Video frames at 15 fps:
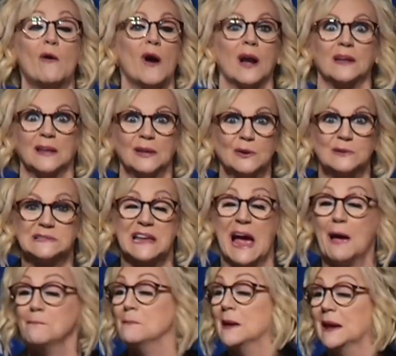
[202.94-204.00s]
Art Loosed,
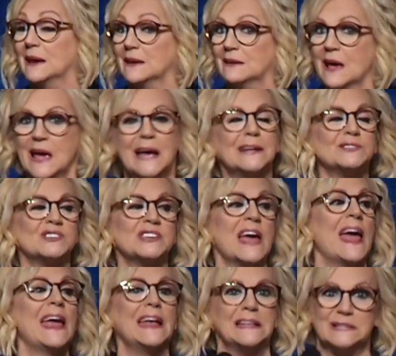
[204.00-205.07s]
I mean,
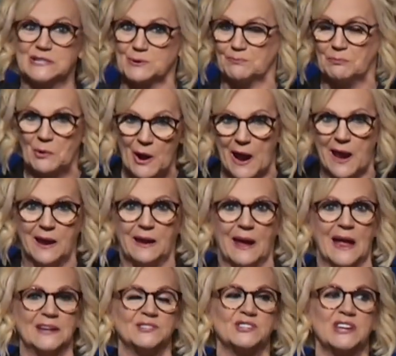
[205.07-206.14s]
chains break
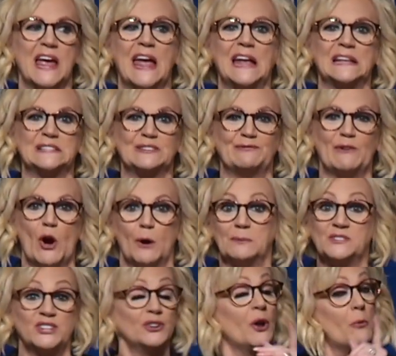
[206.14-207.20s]
and chains fall.
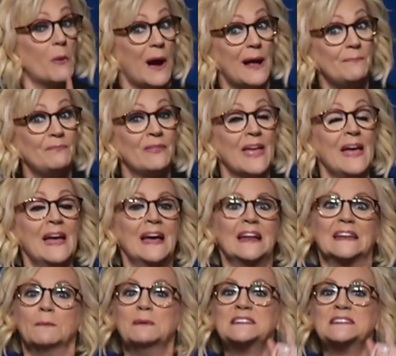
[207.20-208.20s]
But you know what? Let